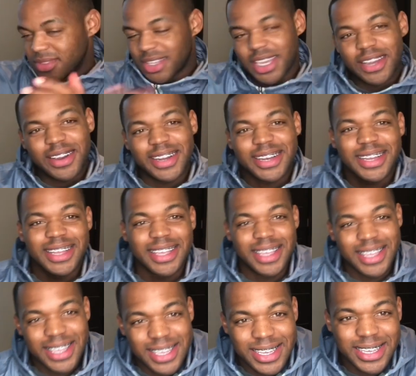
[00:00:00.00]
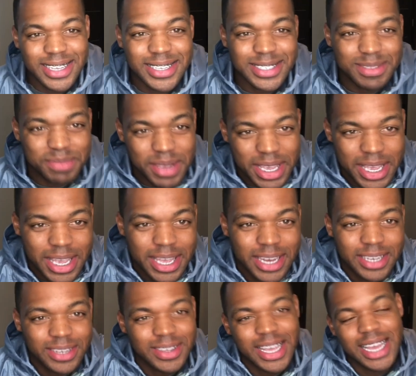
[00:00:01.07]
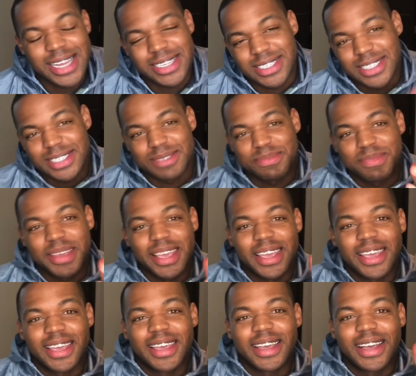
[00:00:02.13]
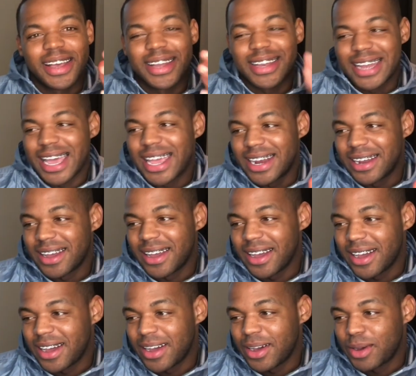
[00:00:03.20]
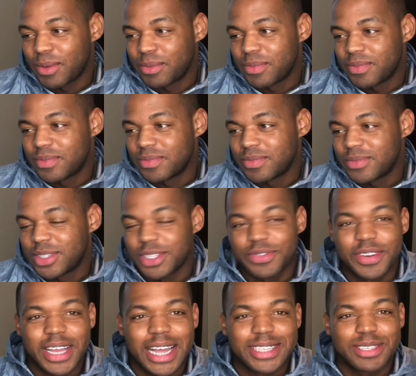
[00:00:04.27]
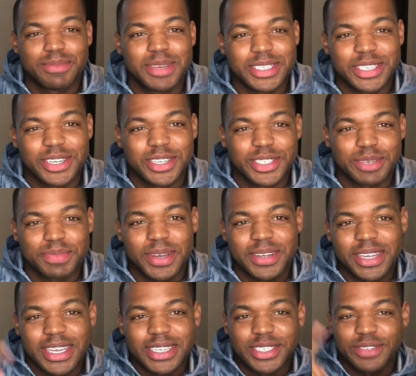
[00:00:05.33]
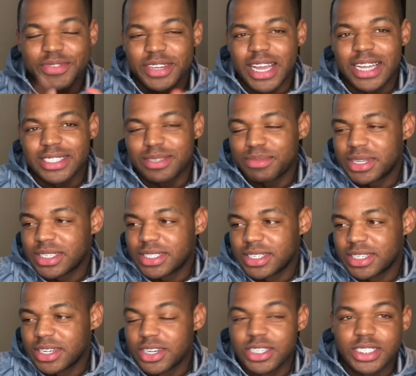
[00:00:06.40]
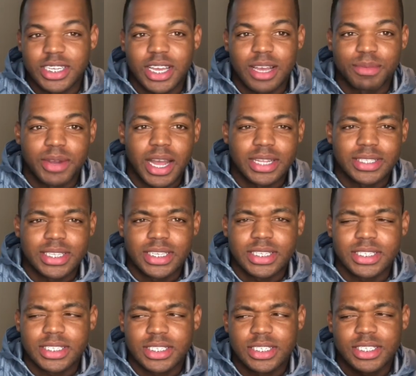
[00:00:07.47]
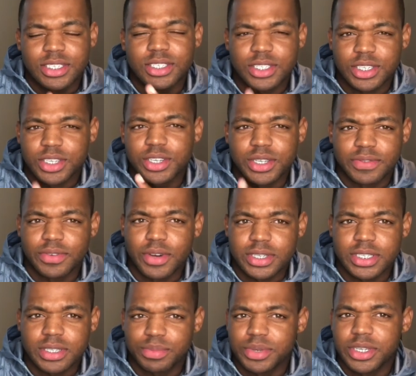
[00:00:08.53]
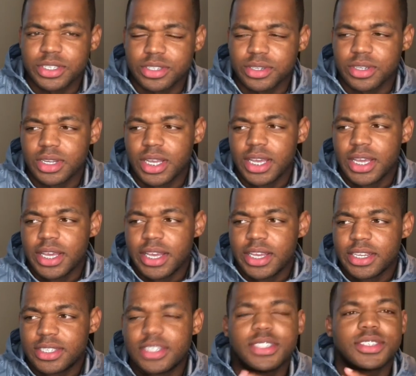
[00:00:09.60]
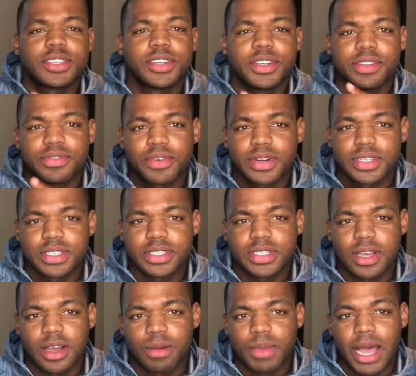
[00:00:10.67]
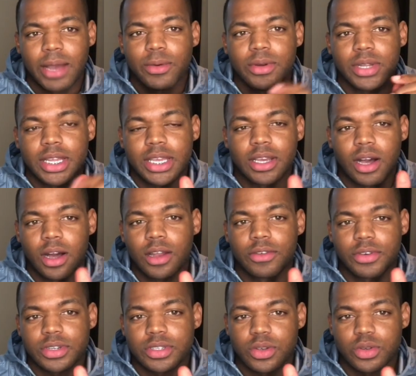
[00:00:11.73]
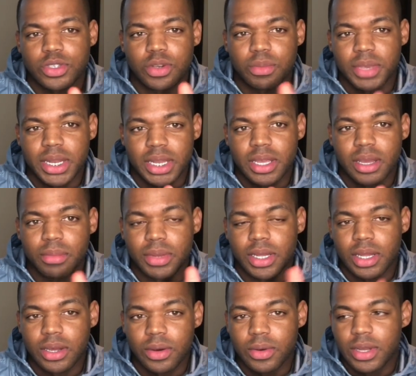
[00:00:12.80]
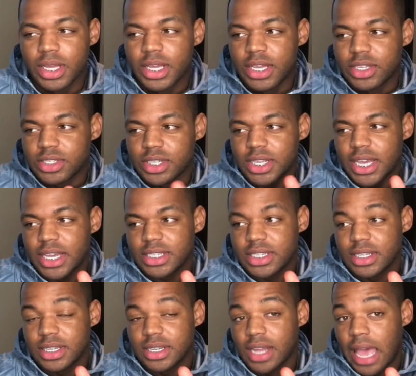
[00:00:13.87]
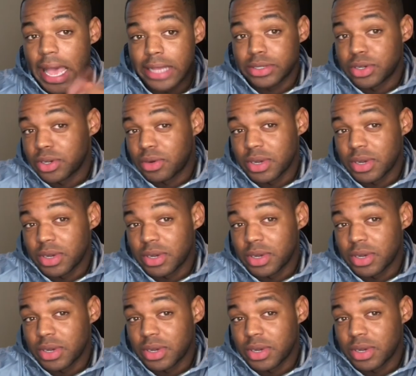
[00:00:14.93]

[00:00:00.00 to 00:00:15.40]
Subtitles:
There it is, man. You guys just met Anayda. She forgot to mention her ship out date, and she forgot to mention her job. I think she's just security forces. I'm pretty sure she's security forces. I will link all of her social media below so you guys can ask her